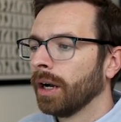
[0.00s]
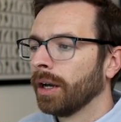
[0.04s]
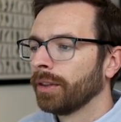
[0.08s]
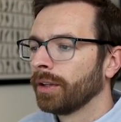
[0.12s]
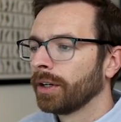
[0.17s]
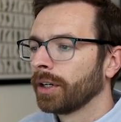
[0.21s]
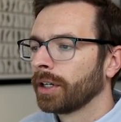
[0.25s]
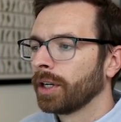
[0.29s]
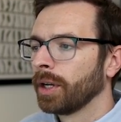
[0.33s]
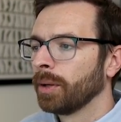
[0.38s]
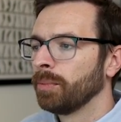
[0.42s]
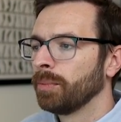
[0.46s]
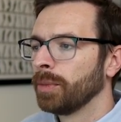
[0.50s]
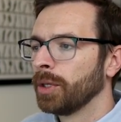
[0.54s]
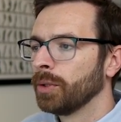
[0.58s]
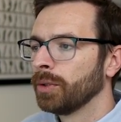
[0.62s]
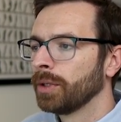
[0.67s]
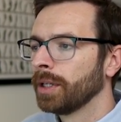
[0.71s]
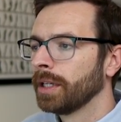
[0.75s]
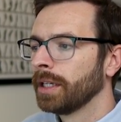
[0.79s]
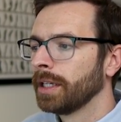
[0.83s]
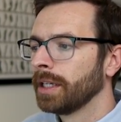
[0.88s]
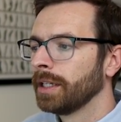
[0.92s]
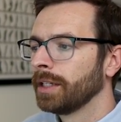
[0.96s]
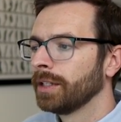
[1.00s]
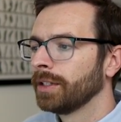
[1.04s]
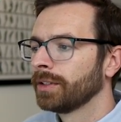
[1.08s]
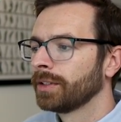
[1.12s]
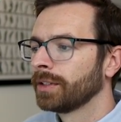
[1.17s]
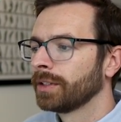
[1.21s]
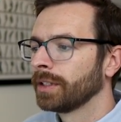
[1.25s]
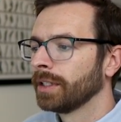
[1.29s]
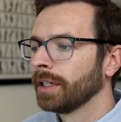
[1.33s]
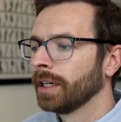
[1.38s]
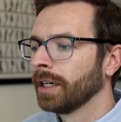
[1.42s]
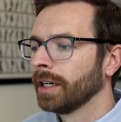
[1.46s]
other
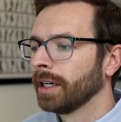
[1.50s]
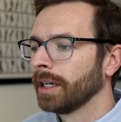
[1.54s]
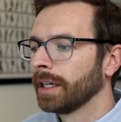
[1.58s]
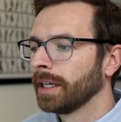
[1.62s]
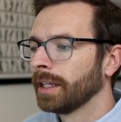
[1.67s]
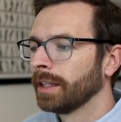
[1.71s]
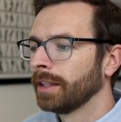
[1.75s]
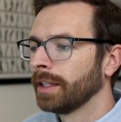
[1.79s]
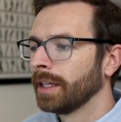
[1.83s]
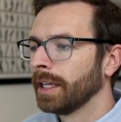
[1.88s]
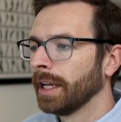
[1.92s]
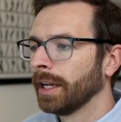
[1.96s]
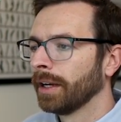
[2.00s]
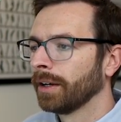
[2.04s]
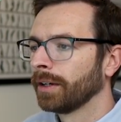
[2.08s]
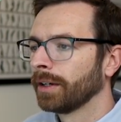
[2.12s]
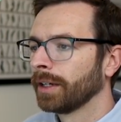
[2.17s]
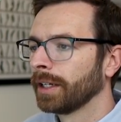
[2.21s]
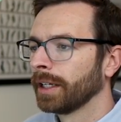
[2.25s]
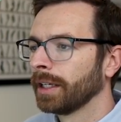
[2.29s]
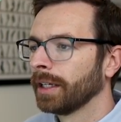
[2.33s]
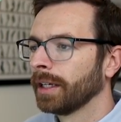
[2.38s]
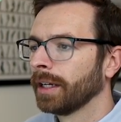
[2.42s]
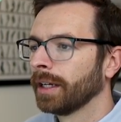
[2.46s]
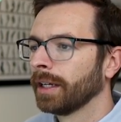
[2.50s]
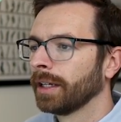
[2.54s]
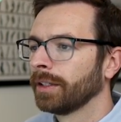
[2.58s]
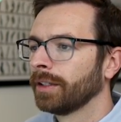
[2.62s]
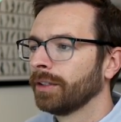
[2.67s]
communities in the area.